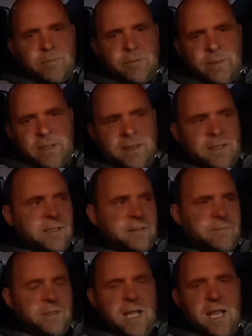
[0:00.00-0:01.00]
I'm gonna make
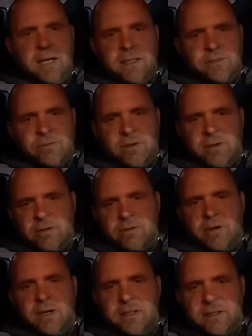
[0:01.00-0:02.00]
like 80 to 100
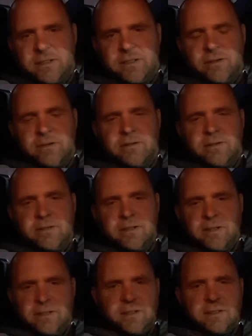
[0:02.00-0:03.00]
grand this year,
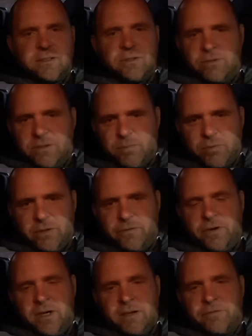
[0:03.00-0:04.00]
so it's pretty
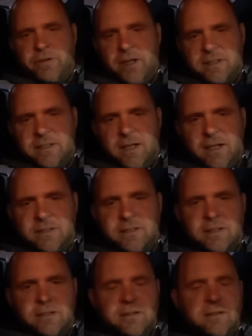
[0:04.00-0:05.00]
fucking
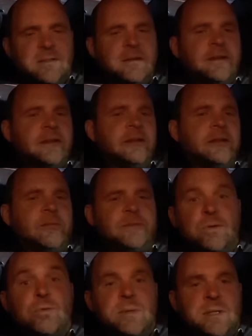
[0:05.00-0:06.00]
fantastic. I'm
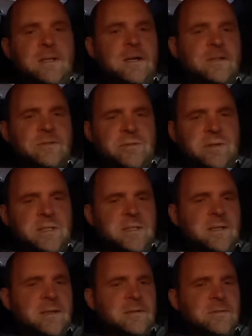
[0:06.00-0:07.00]
doing my laundry right
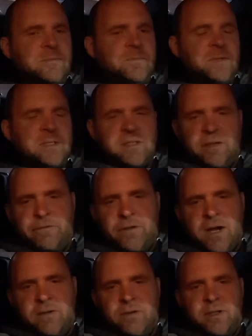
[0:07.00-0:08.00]
now. It's like
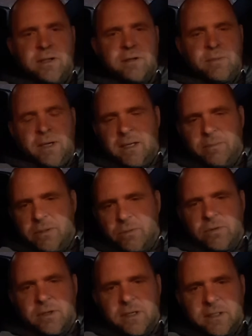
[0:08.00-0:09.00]
5 a.m. I gotta be to
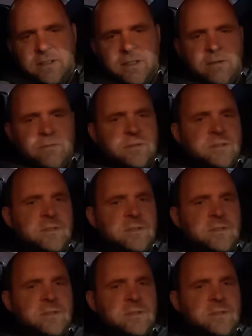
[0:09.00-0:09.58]
work at 7.